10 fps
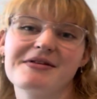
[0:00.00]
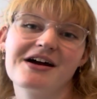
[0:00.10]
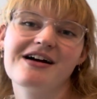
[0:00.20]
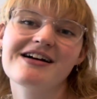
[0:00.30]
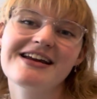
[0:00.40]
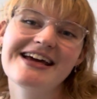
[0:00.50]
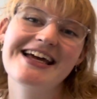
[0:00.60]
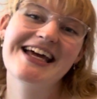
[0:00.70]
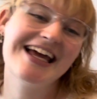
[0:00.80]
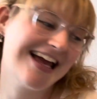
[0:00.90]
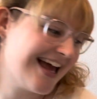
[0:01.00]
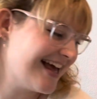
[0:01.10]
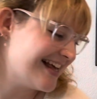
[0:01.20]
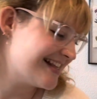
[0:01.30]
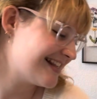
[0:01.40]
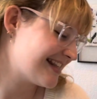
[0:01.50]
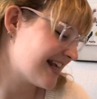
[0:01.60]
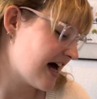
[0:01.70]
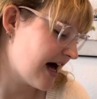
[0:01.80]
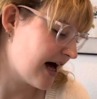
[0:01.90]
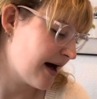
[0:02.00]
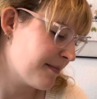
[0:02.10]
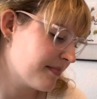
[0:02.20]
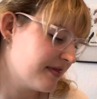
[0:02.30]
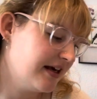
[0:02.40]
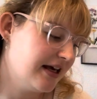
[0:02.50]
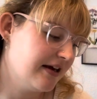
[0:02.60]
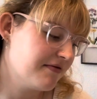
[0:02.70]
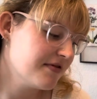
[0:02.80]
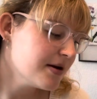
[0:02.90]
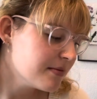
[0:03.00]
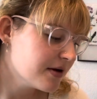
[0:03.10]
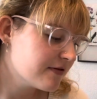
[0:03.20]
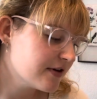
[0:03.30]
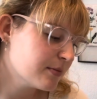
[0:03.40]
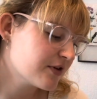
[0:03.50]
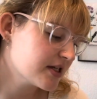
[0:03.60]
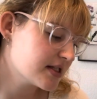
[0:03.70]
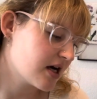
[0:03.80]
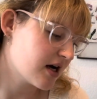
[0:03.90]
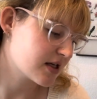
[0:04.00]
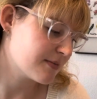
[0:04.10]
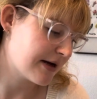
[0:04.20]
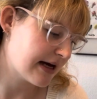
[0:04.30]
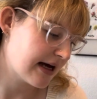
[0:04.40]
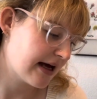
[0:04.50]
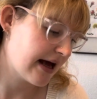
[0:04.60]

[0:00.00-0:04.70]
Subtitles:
the yarn, is the Film Reel socks by